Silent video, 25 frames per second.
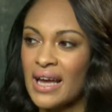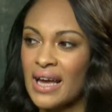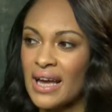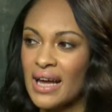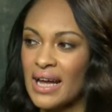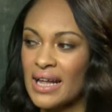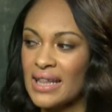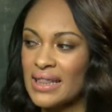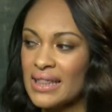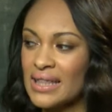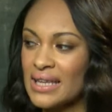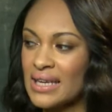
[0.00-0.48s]

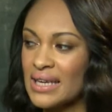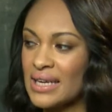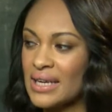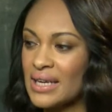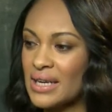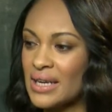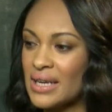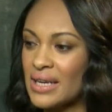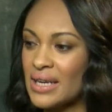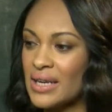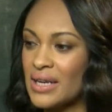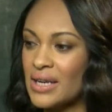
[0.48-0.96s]
I think
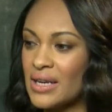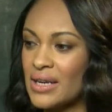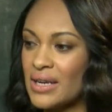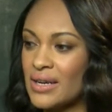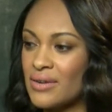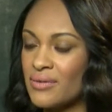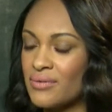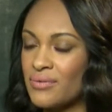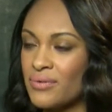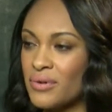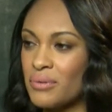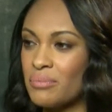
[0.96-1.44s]

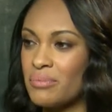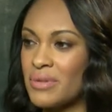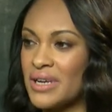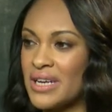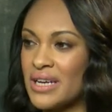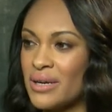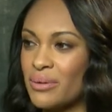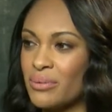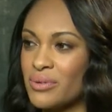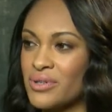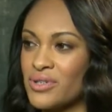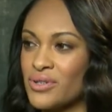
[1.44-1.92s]
for
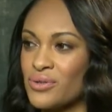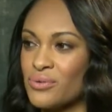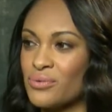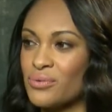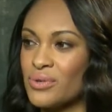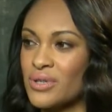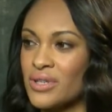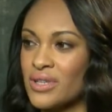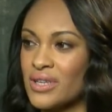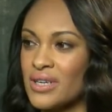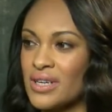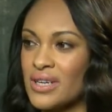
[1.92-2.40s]
me it was a
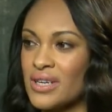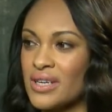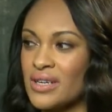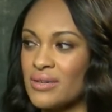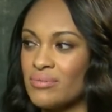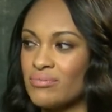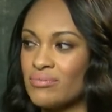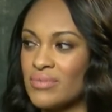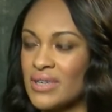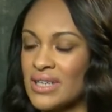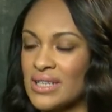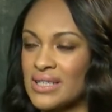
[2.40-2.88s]

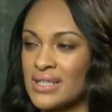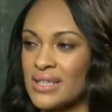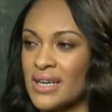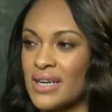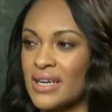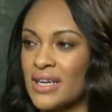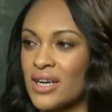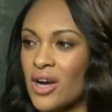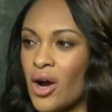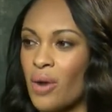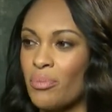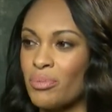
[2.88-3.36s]
really
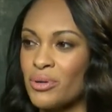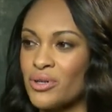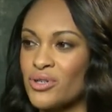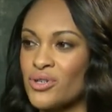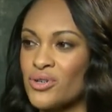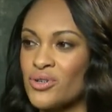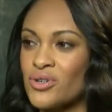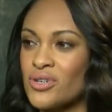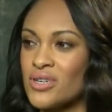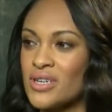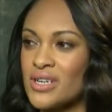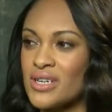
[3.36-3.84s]
exciting
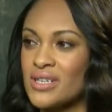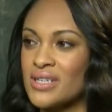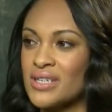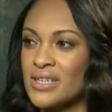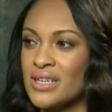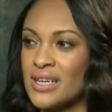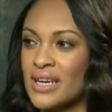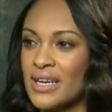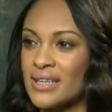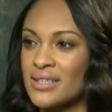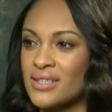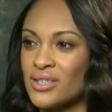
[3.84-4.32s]
opportunity to
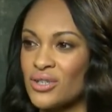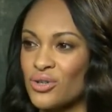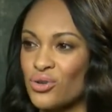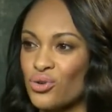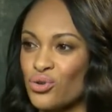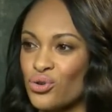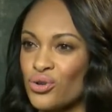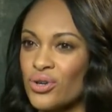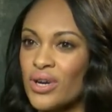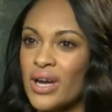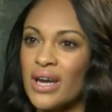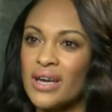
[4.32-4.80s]
get to
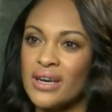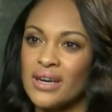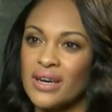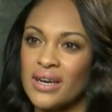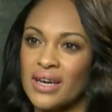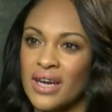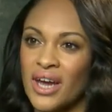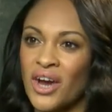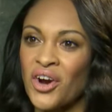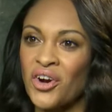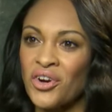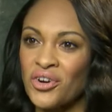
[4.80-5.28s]
create a
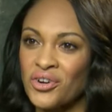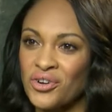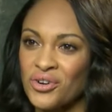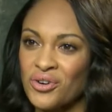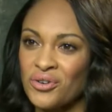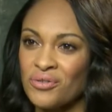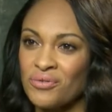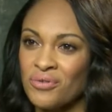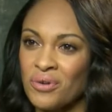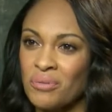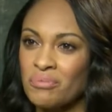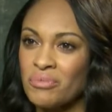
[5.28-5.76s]

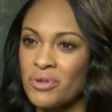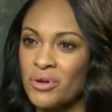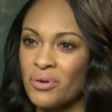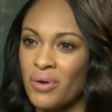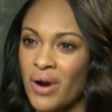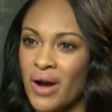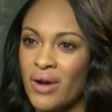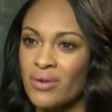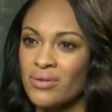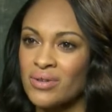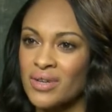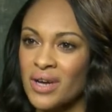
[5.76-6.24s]
character from the
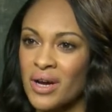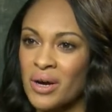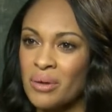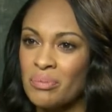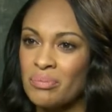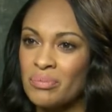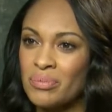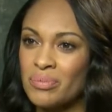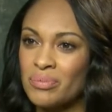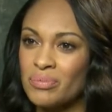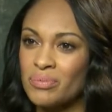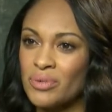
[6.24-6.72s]
ground
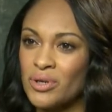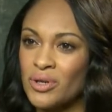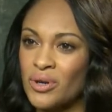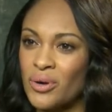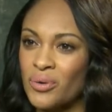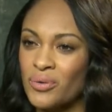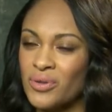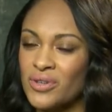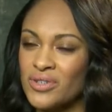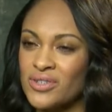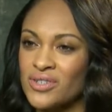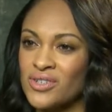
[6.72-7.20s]
up. You
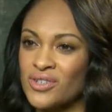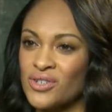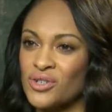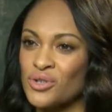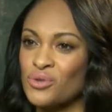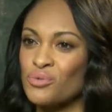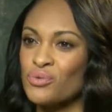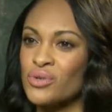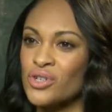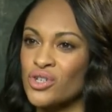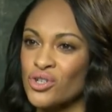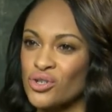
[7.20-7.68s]
know, this is an
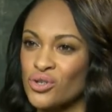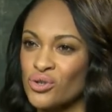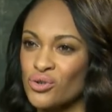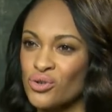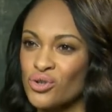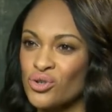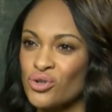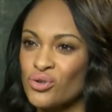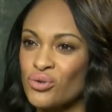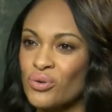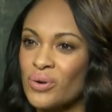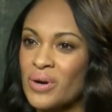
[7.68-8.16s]
original
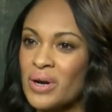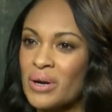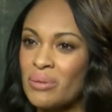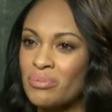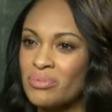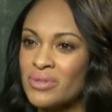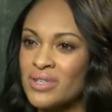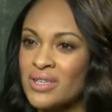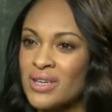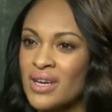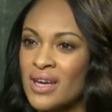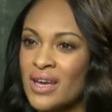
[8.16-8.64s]

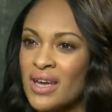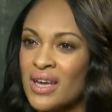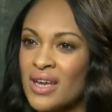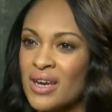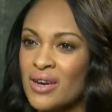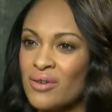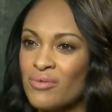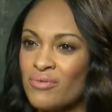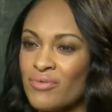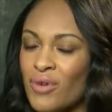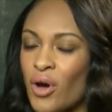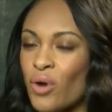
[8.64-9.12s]
script,
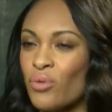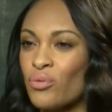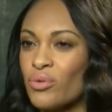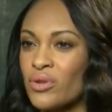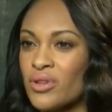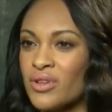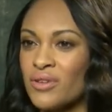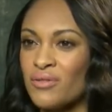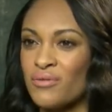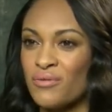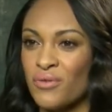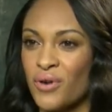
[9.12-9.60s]
felt
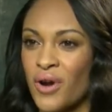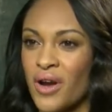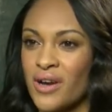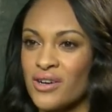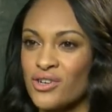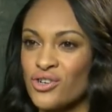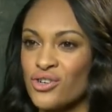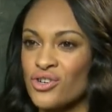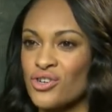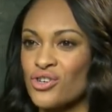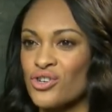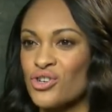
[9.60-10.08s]
really
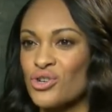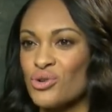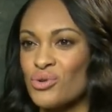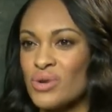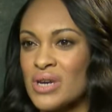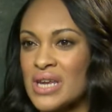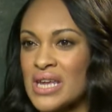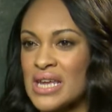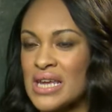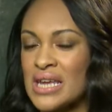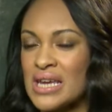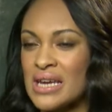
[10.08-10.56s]
fresh and
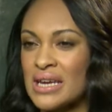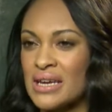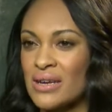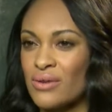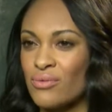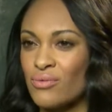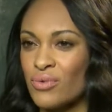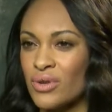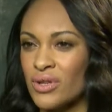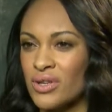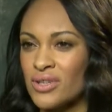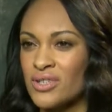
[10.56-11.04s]
unique
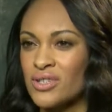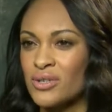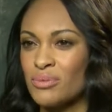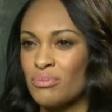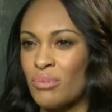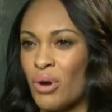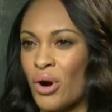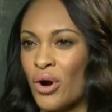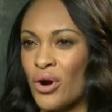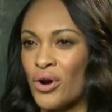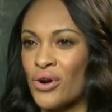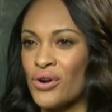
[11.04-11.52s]
and really
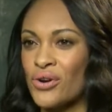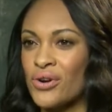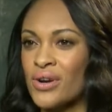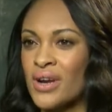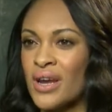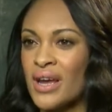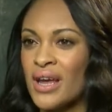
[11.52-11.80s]
smart